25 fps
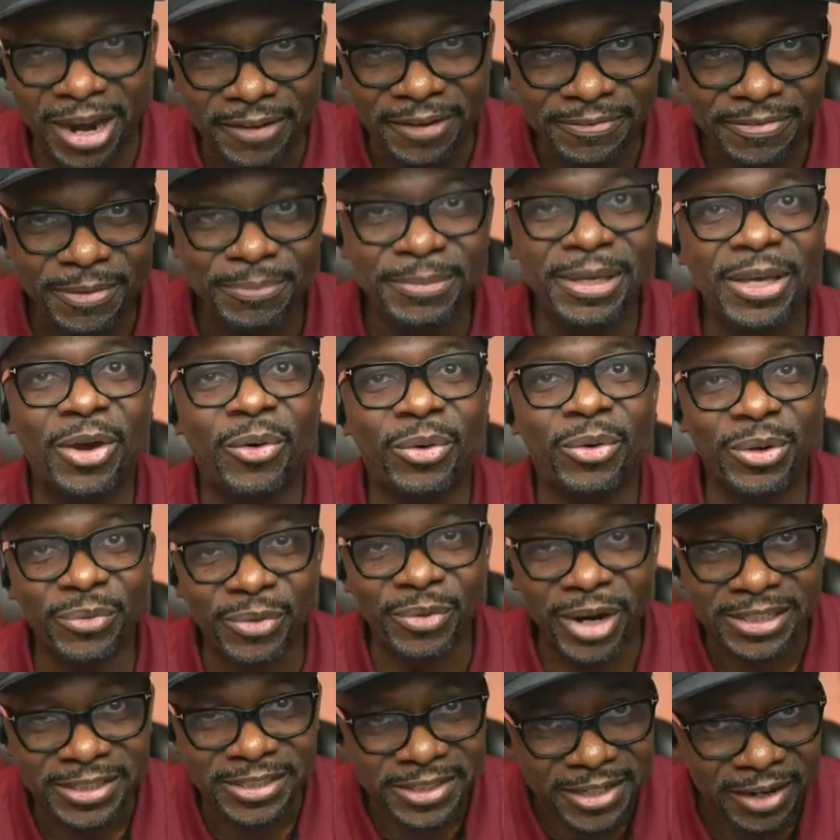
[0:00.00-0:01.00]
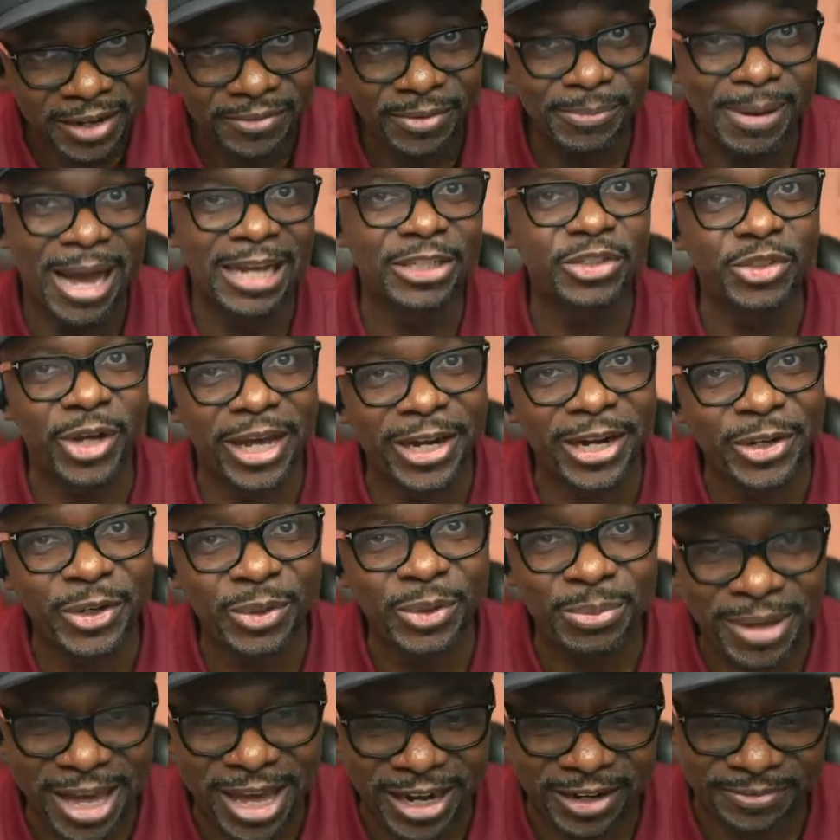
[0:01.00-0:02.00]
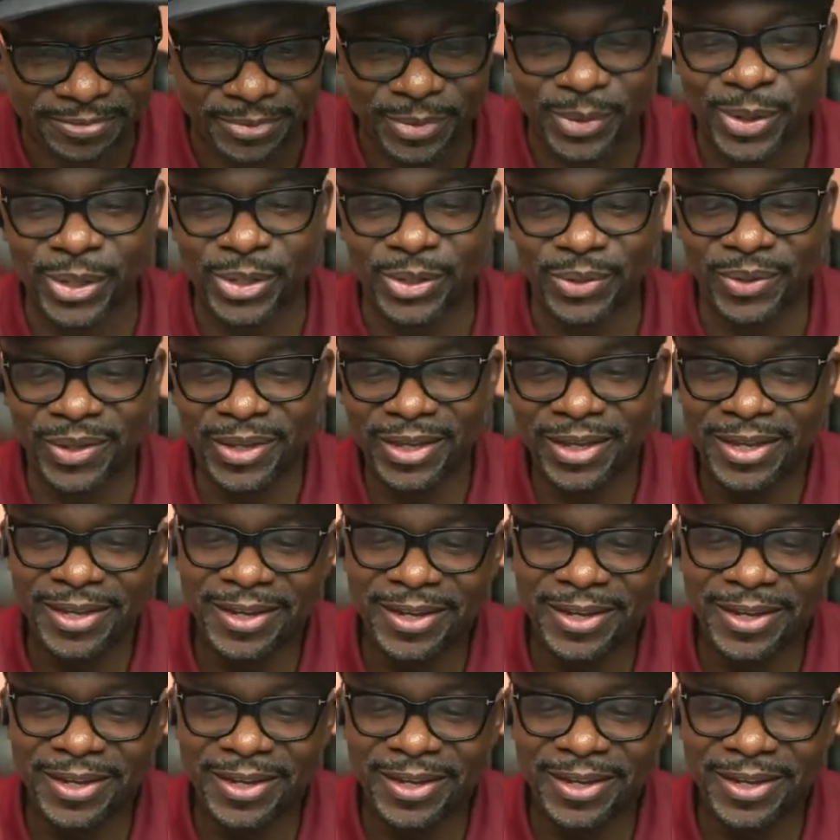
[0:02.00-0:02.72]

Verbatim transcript: uh, pray for me on the rest of them. I try to do better for you.